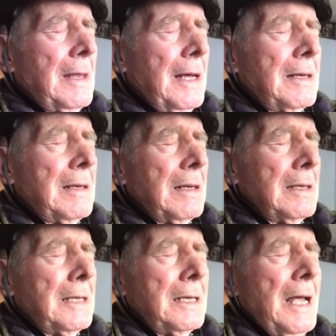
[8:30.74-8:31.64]
that
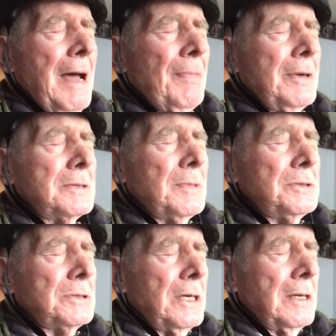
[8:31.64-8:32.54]
didn't happen as
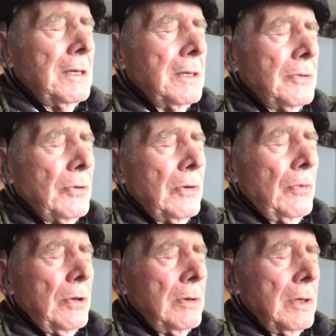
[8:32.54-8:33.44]
much as I thought it
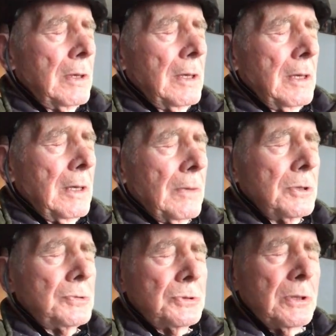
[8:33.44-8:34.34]
would,
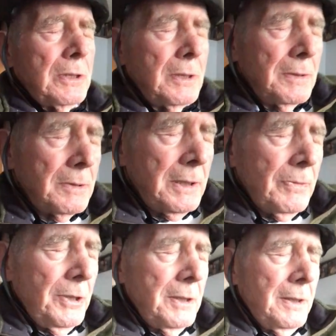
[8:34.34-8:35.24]
which was good.
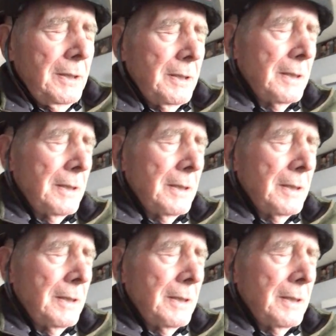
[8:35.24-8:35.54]
That we didn't.